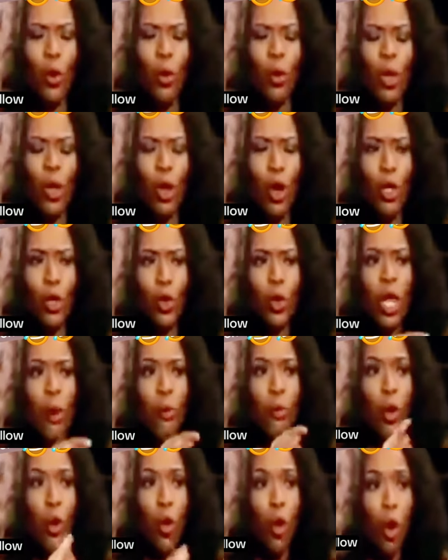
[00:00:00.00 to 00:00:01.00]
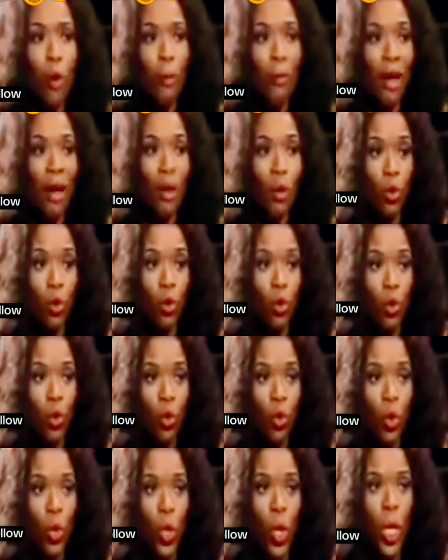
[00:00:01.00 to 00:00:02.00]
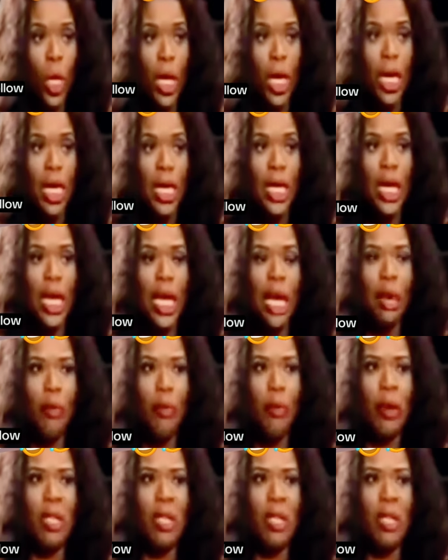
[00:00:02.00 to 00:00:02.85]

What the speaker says: Because we Bukom Banku. Na